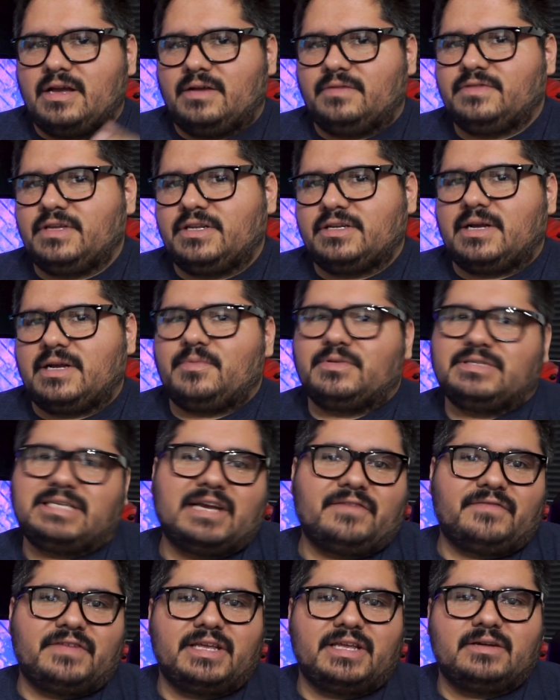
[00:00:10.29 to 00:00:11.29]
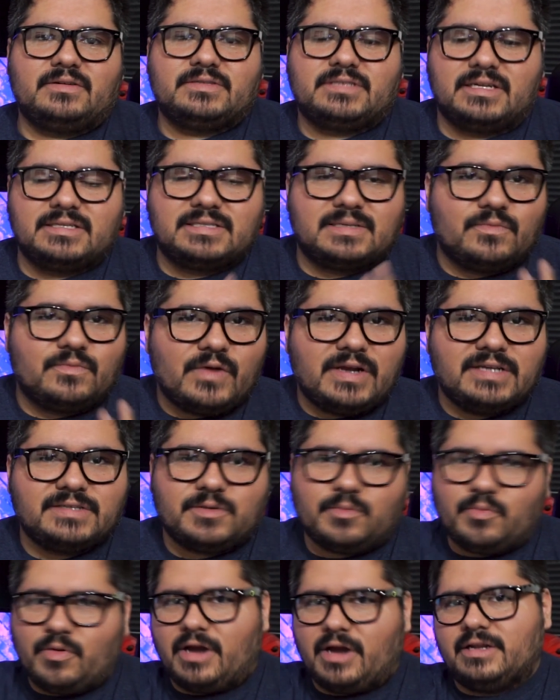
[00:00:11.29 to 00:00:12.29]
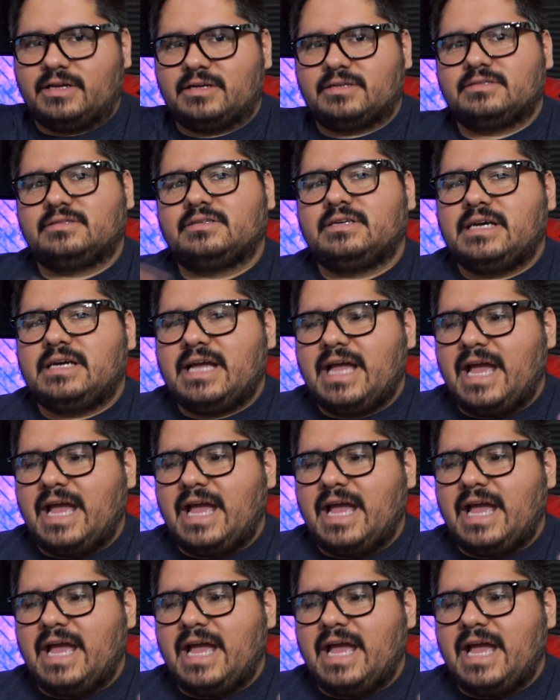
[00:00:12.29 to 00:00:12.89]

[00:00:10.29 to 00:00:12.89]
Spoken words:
I've done a couple tech videos on some Razer products,